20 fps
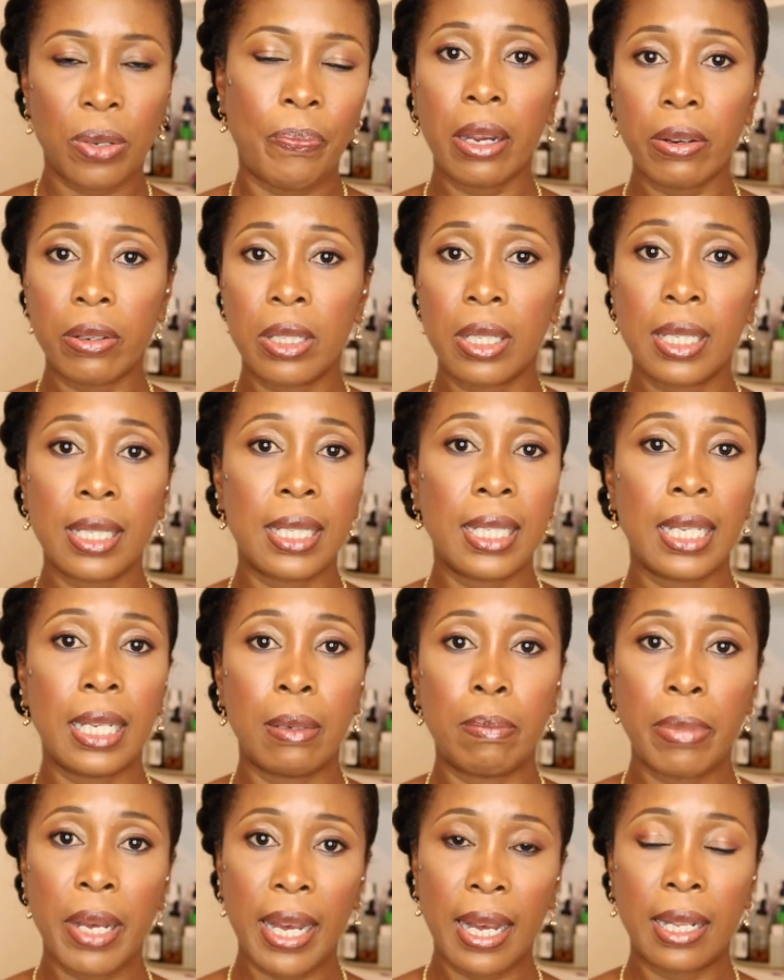Hair does
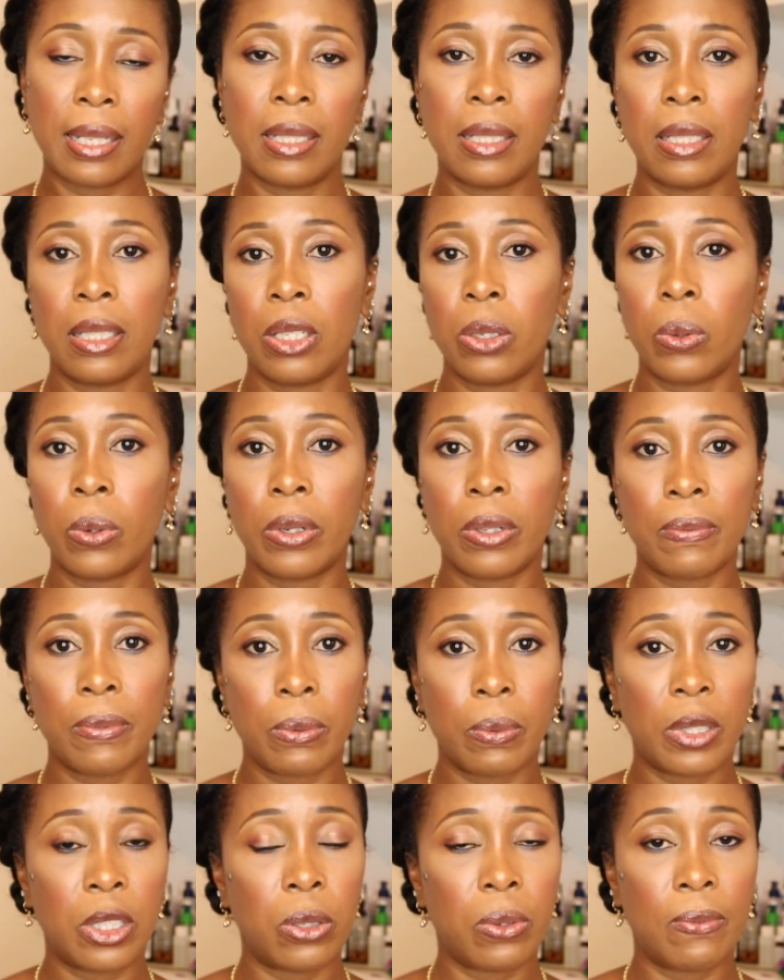need balance in order
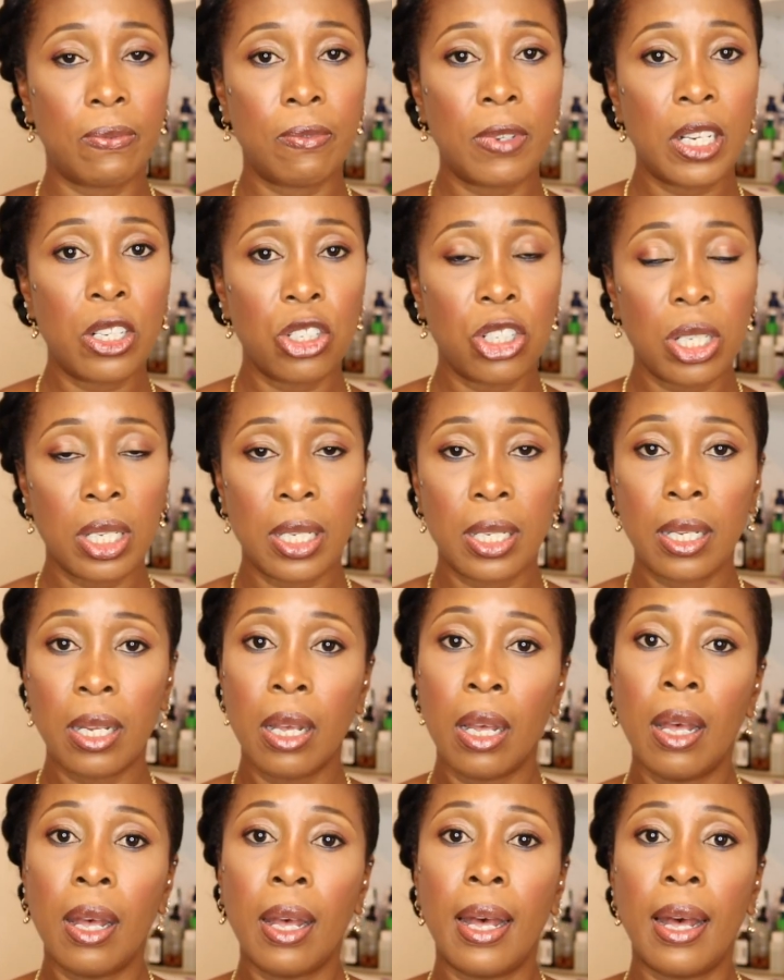for it to function
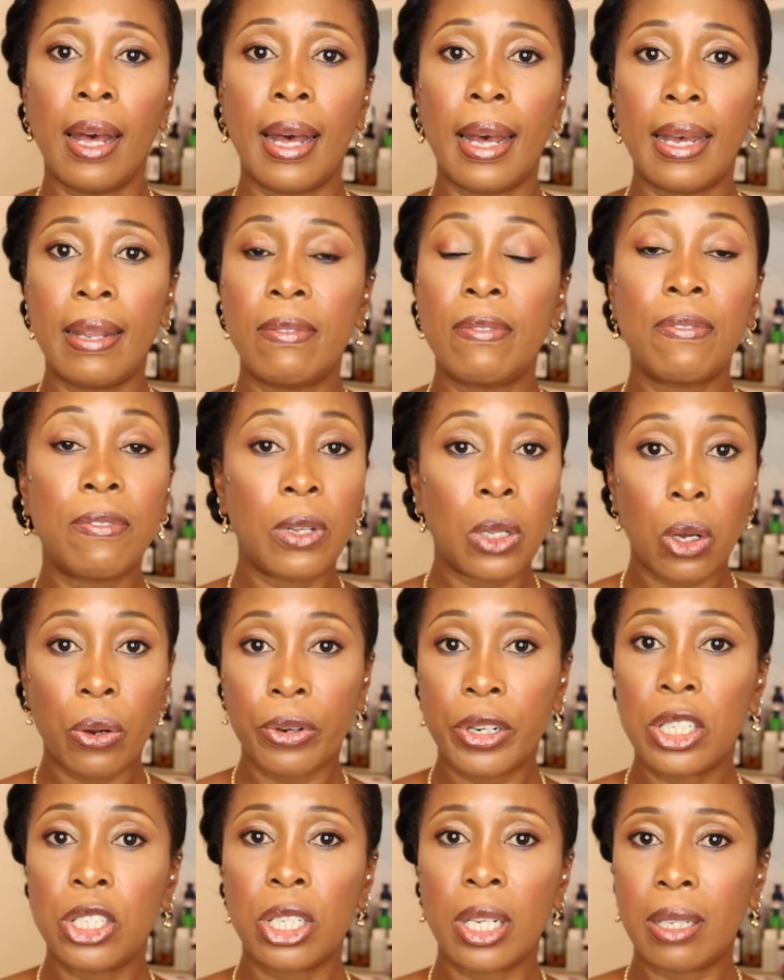and
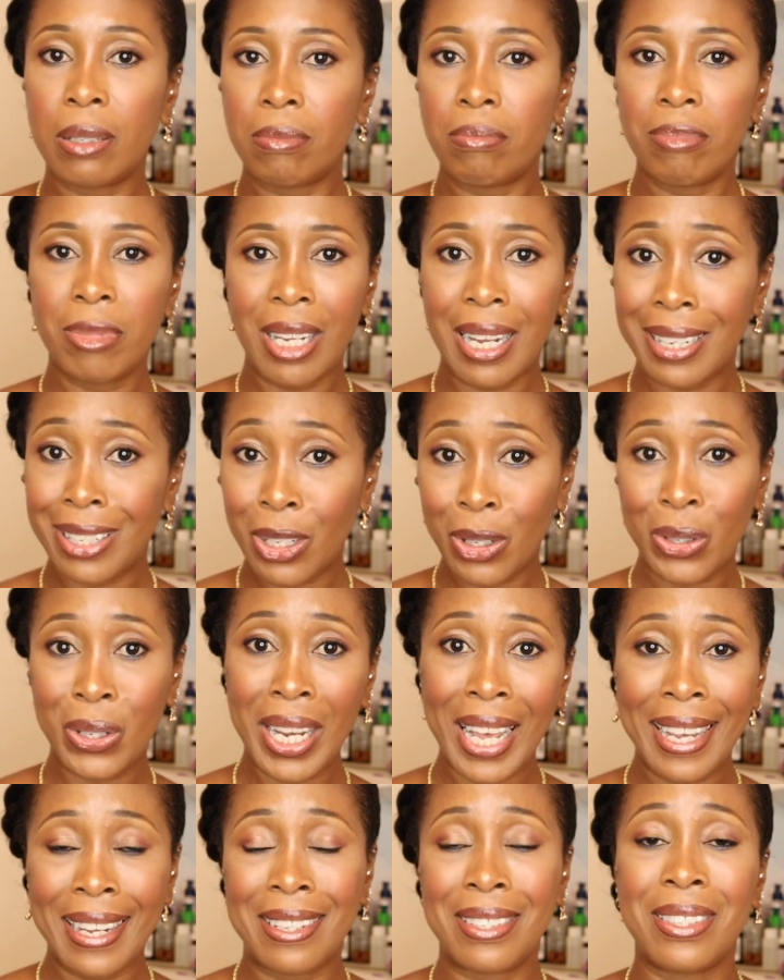flourish and, and look
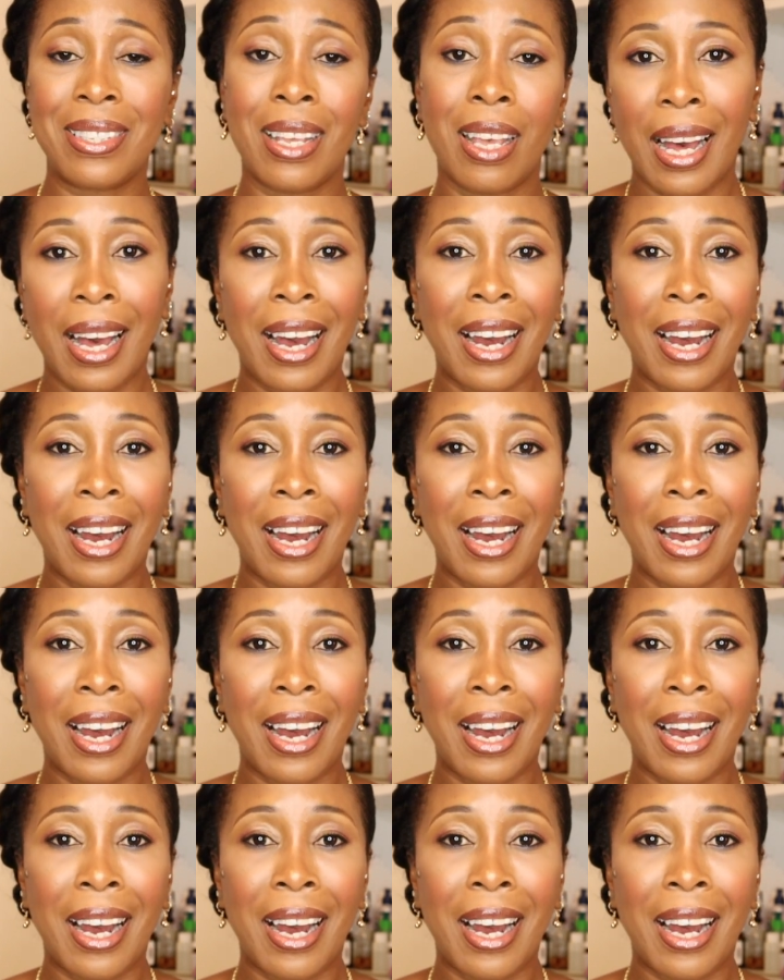nice.